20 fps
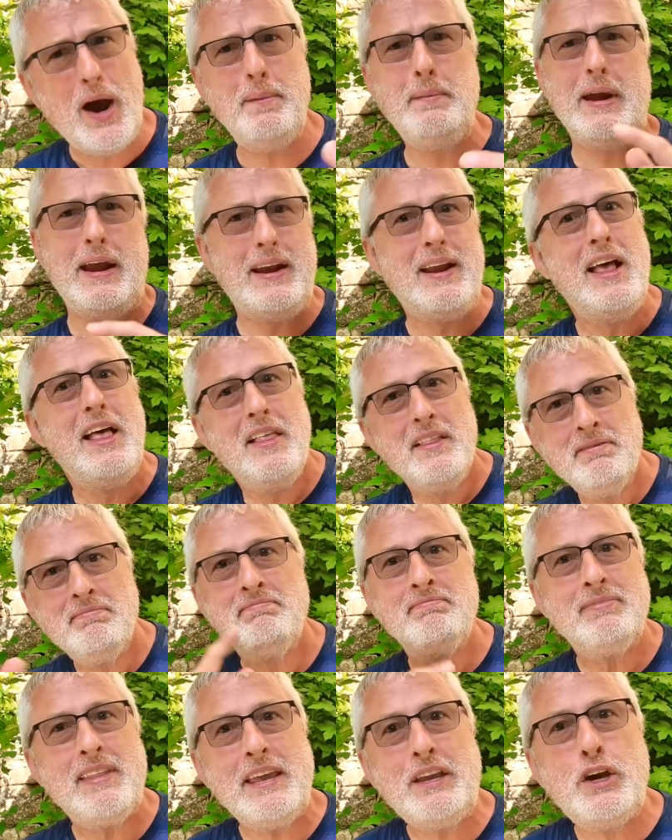I mean,
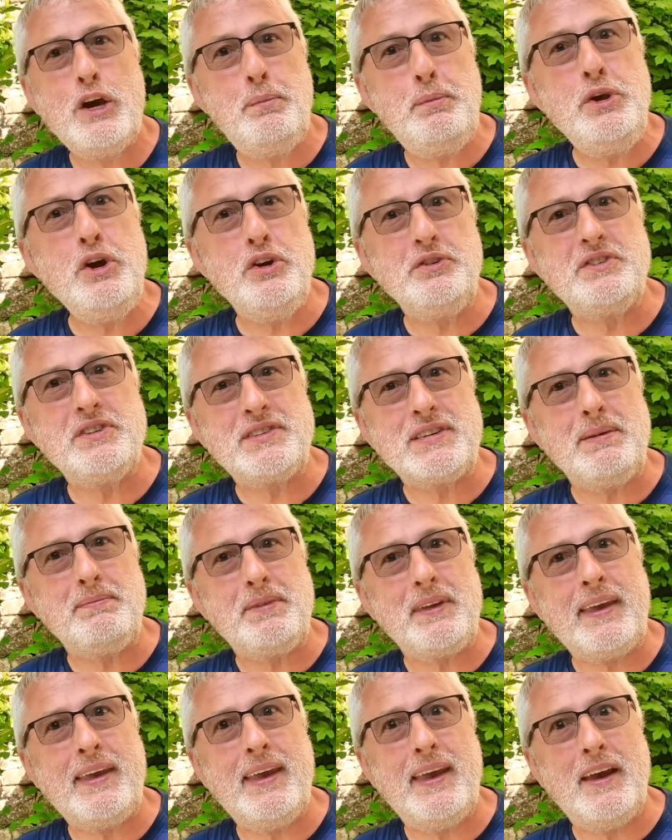they could be onto
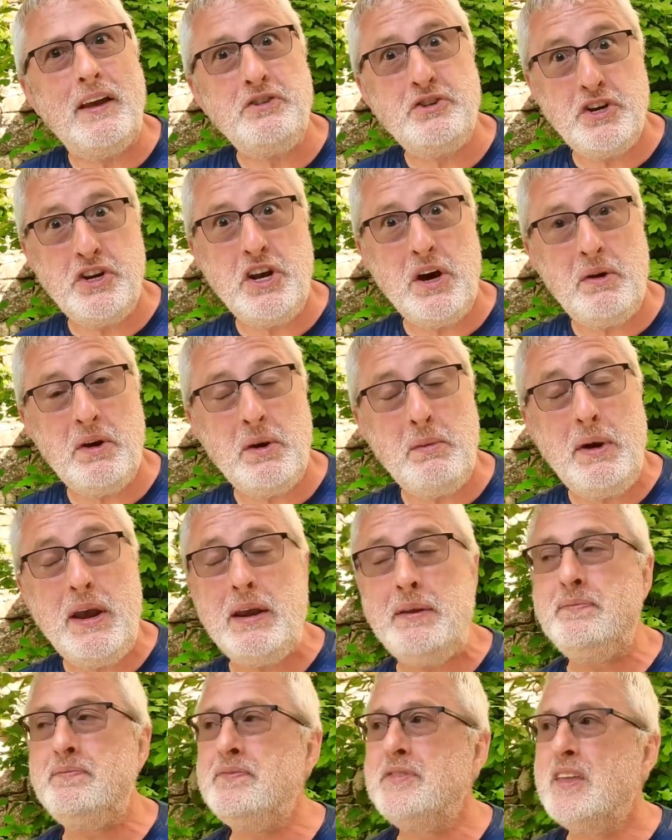something here. Do you know what I
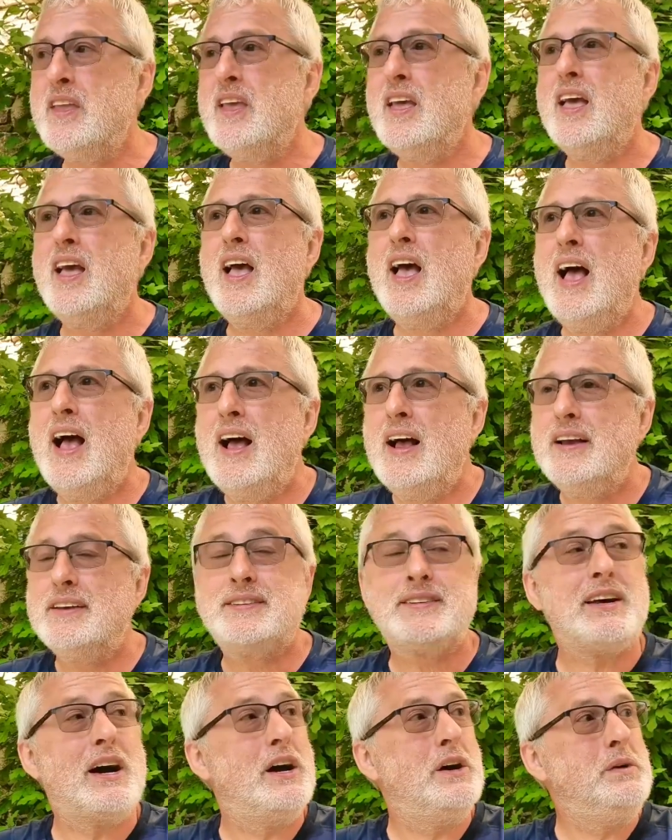mean?
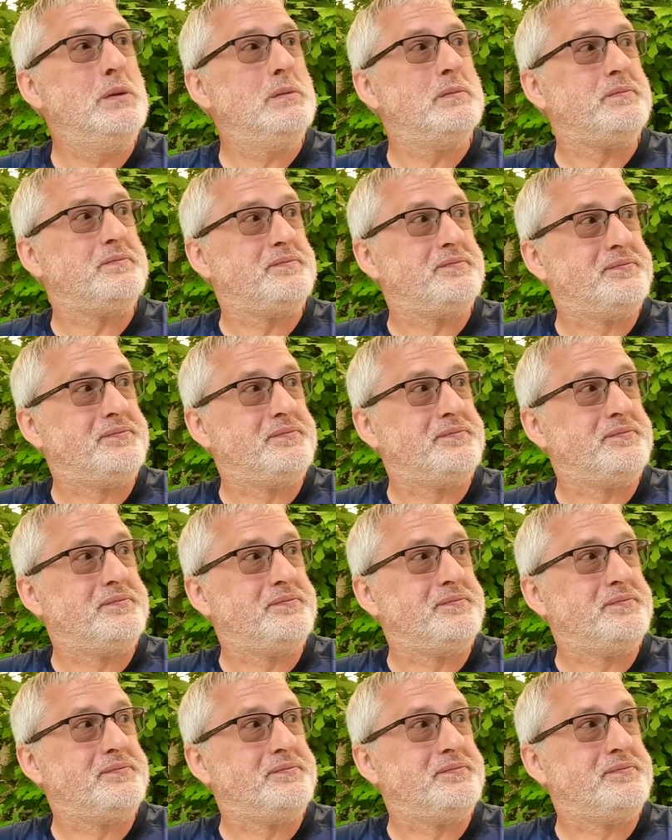So